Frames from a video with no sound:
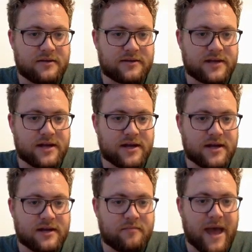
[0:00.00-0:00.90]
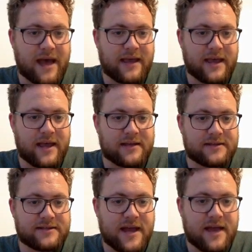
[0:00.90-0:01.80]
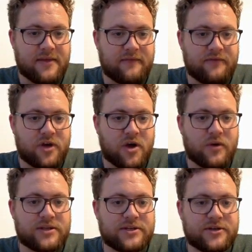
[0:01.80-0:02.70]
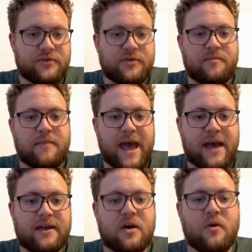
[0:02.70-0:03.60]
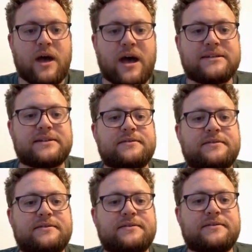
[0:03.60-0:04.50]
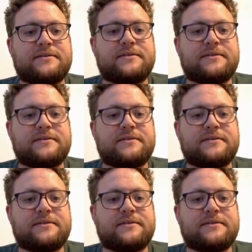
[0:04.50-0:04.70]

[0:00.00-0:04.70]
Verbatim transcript: this guy backends, and then if you go into the Mac OS, that's what it was.